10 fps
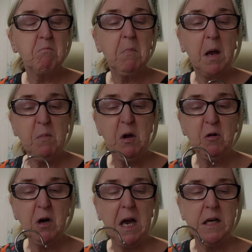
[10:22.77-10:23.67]
might be a
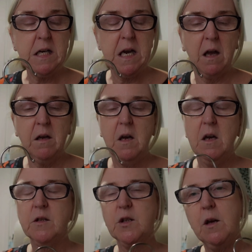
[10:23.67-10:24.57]
good idea.
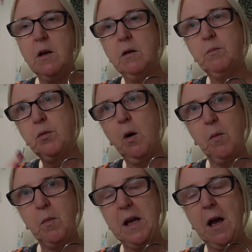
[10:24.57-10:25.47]
So you'll
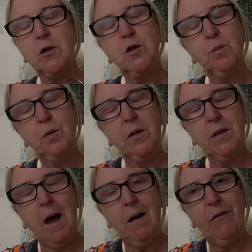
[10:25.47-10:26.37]
probably catch up with
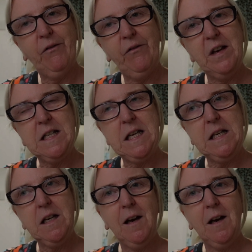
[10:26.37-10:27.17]
that fitting